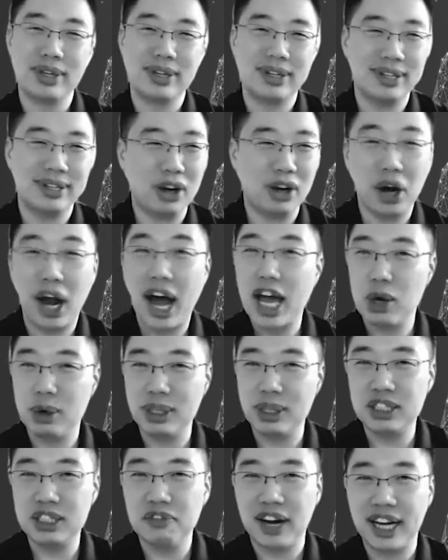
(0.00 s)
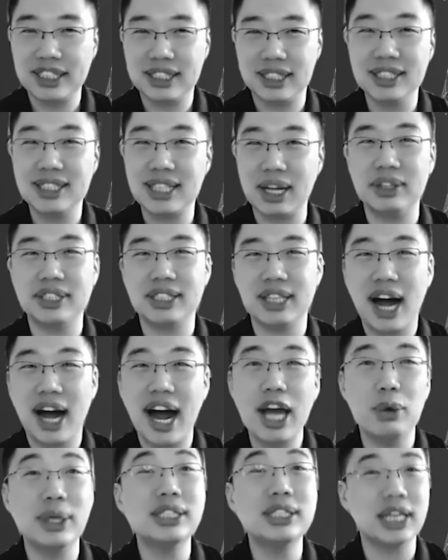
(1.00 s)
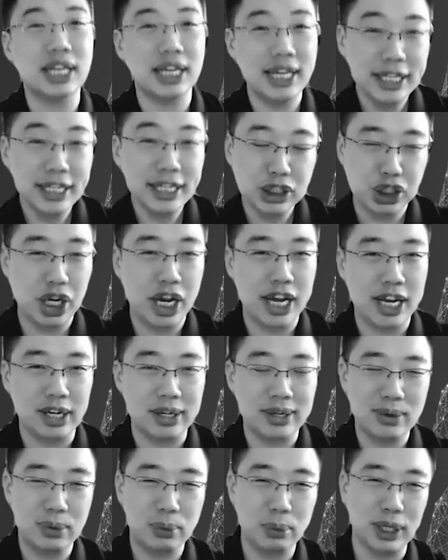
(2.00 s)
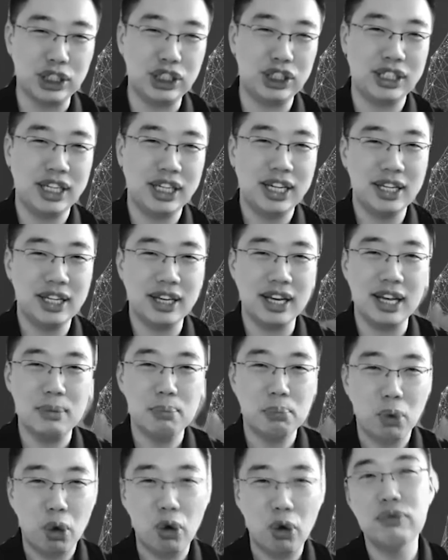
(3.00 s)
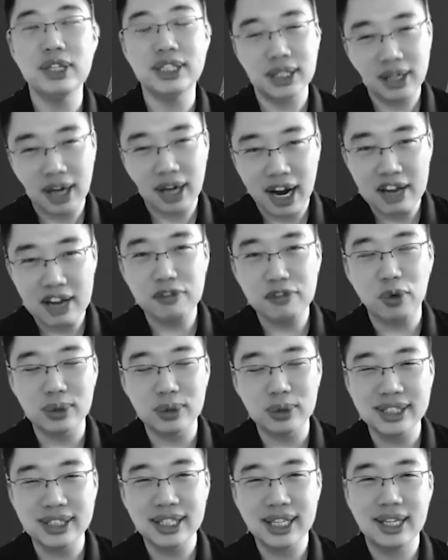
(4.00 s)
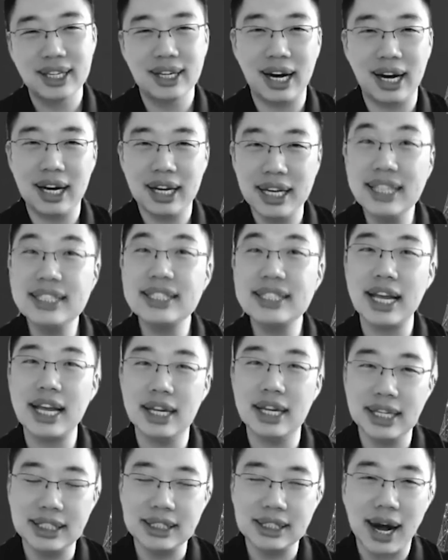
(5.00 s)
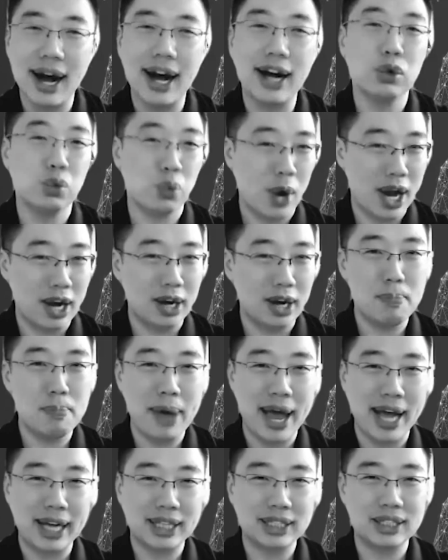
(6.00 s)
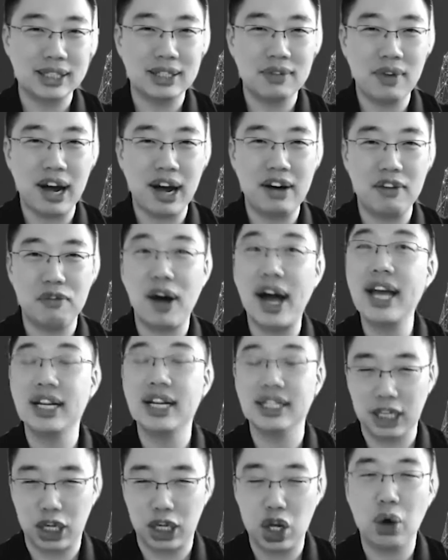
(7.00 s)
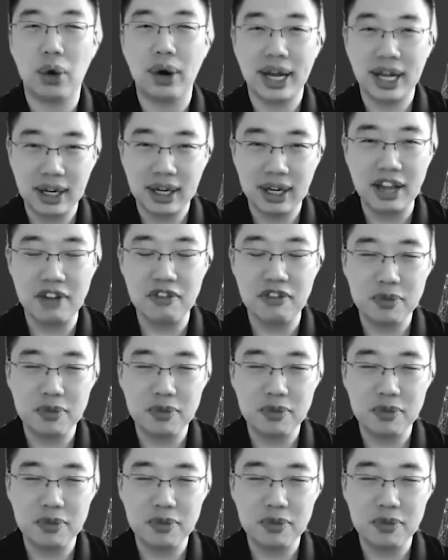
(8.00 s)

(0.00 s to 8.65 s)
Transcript: on iOS devices, there is an iOS keychain, which in more recent iPhones is at least hardware-backed via the secure enclave.